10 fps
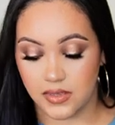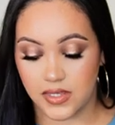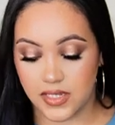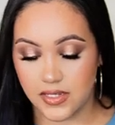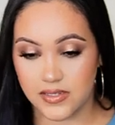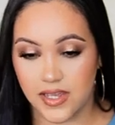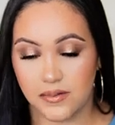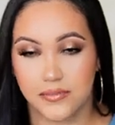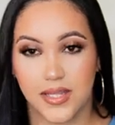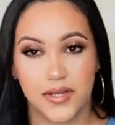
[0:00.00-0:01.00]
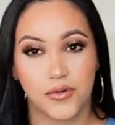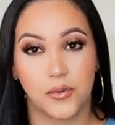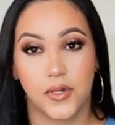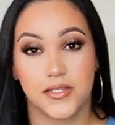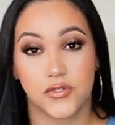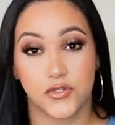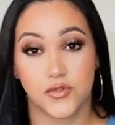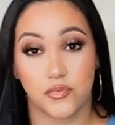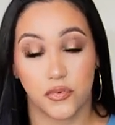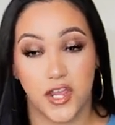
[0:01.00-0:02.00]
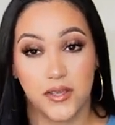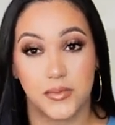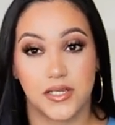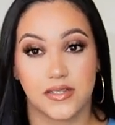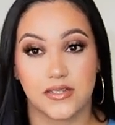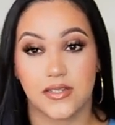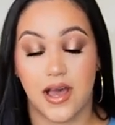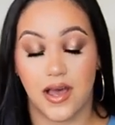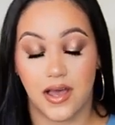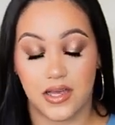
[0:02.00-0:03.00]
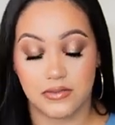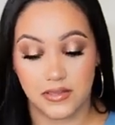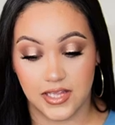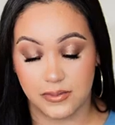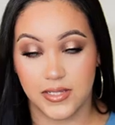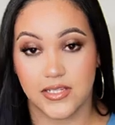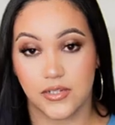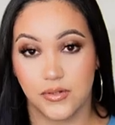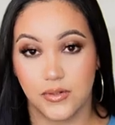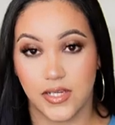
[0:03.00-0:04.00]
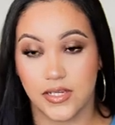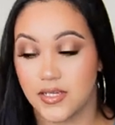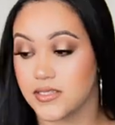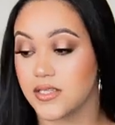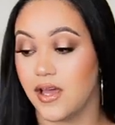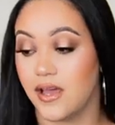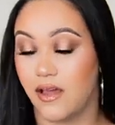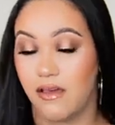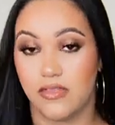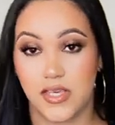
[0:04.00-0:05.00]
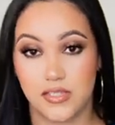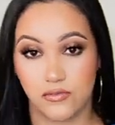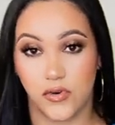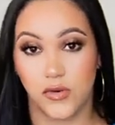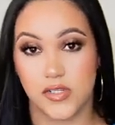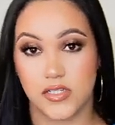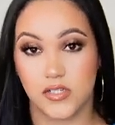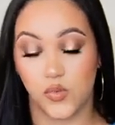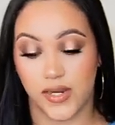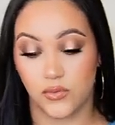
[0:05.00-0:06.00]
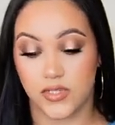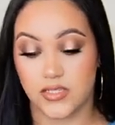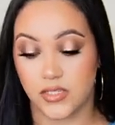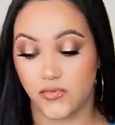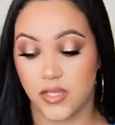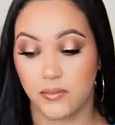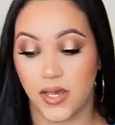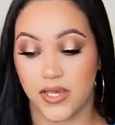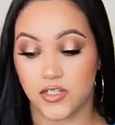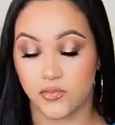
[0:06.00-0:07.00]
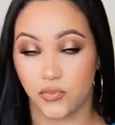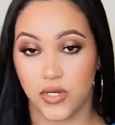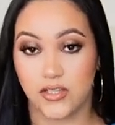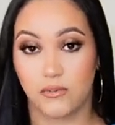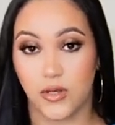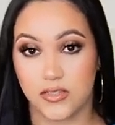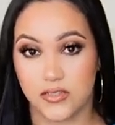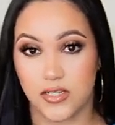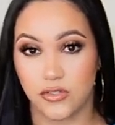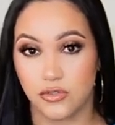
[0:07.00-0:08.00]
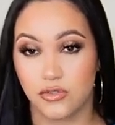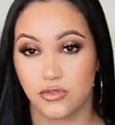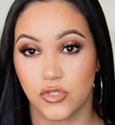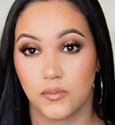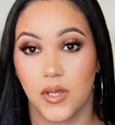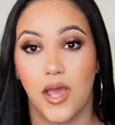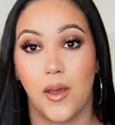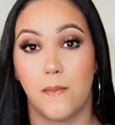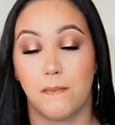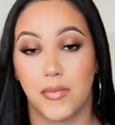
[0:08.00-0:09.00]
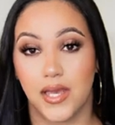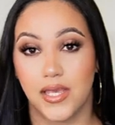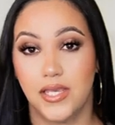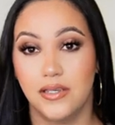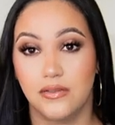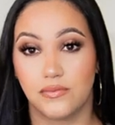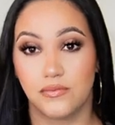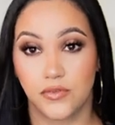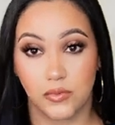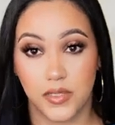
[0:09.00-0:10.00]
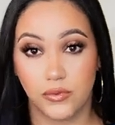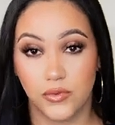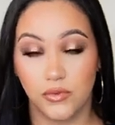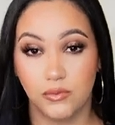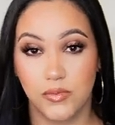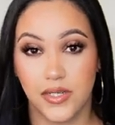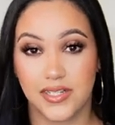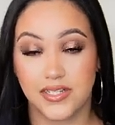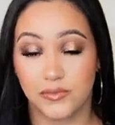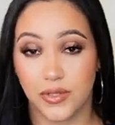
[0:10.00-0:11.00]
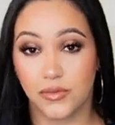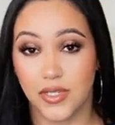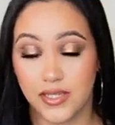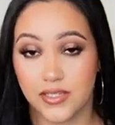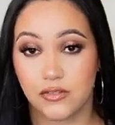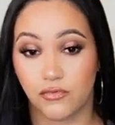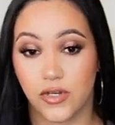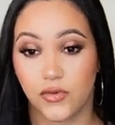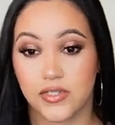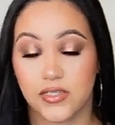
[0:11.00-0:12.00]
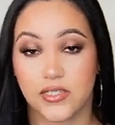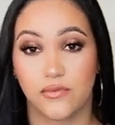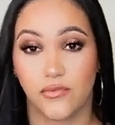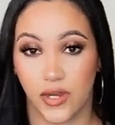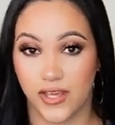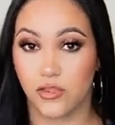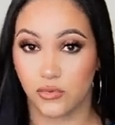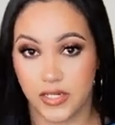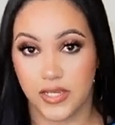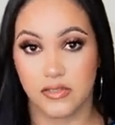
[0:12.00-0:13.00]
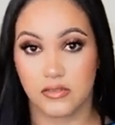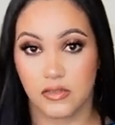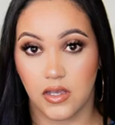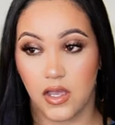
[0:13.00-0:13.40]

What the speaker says: these I'm not going to spray because let me tell you guys, these fragrances, when I received them, I sprayed them on the tester strip. My filming room smelled like these fragrances for like 3 days.